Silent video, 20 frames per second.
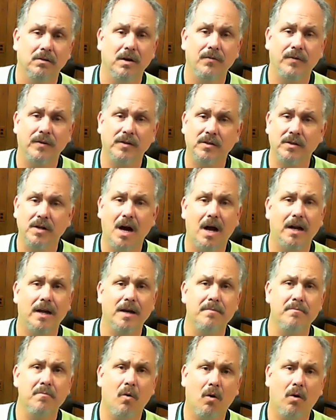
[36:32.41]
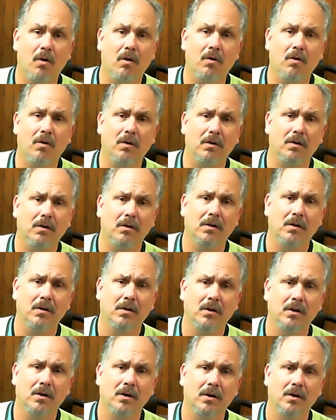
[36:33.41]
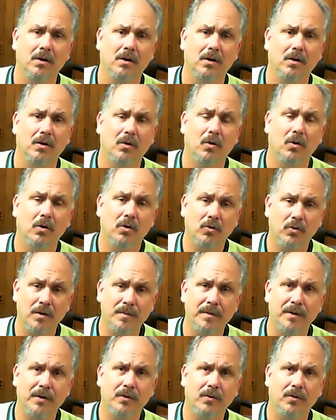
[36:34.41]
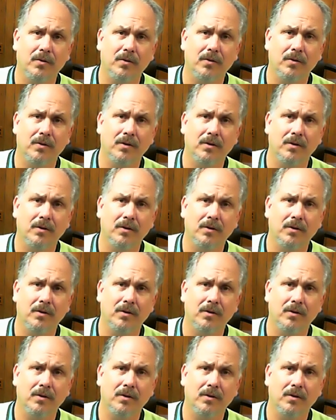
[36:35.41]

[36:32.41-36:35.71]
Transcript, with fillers: If it's not immoral, or criminal,